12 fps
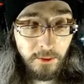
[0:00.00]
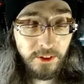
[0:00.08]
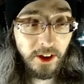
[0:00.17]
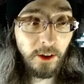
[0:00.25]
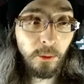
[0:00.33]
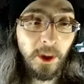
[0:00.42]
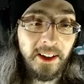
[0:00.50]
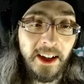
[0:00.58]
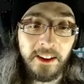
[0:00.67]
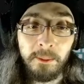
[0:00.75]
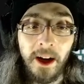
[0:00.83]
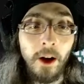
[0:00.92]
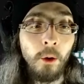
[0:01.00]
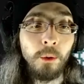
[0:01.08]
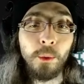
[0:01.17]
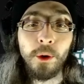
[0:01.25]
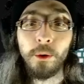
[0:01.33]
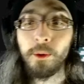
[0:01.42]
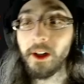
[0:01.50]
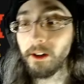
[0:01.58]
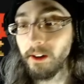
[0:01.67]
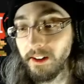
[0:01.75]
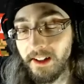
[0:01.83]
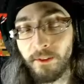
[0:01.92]
seconds. Wait, that's my own world
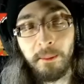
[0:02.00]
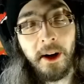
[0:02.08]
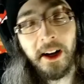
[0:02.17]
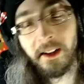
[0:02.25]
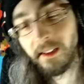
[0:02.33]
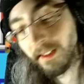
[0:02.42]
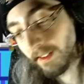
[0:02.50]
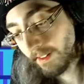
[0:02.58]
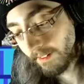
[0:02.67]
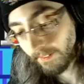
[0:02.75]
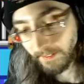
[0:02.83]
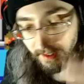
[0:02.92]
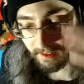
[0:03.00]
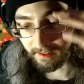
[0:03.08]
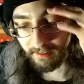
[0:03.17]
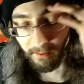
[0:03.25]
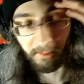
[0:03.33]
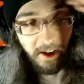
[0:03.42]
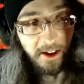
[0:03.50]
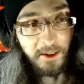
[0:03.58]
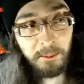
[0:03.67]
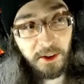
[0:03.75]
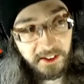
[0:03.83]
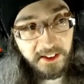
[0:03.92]
record. Never mind.
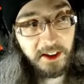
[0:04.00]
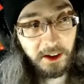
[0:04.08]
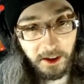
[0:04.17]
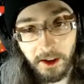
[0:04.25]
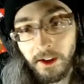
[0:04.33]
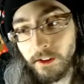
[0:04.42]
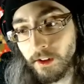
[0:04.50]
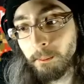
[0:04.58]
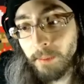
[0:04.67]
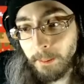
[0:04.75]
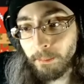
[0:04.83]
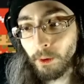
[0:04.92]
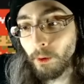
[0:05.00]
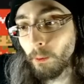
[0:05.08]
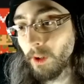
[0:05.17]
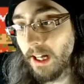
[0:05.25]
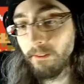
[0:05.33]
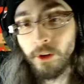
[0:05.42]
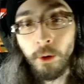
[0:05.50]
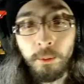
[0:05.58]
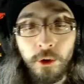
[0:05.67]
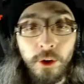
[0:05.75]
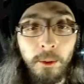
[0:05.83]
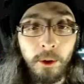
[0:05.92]
But still, some people will have no
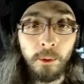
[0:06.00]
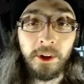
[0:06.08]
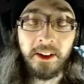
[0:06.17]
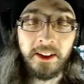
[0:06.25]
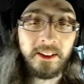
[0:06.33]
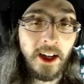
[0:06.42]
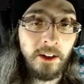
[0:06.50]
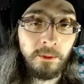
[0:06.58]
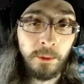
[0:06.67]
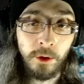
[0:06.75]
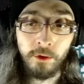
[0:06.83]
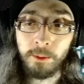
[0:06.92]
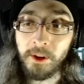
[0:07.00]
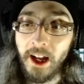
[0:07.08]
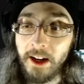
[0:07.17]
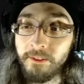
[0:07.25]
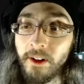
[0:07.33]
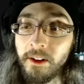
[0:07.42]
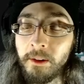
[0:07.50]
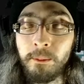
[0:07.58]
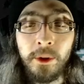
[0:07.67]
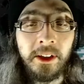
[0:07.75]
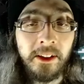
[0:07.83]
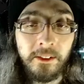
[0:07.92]
trouble with these kind of moves, but I found it
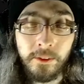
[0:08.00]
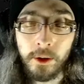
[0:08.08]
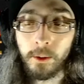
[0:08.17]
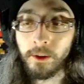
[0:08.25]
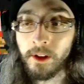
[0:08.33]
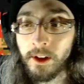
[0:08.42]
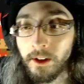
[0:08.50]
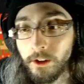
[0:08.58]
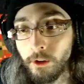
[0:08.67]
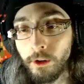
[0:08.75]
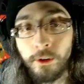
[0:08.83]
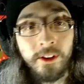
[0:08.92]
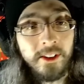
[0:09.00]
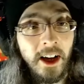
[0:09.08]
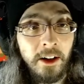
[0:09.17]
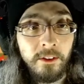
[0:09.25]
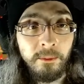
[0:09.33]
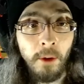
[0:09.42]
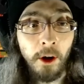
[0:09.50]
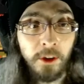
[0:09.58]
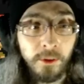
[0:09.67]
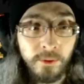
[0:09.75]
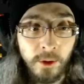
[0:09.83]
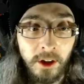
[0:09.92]
pretty difficult. You lose sight of
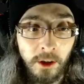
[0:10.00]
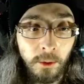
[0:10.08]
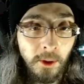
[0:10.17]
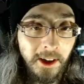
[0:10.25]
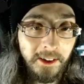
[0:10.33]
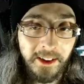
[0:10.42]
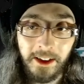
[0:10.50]
Mario for a little while there,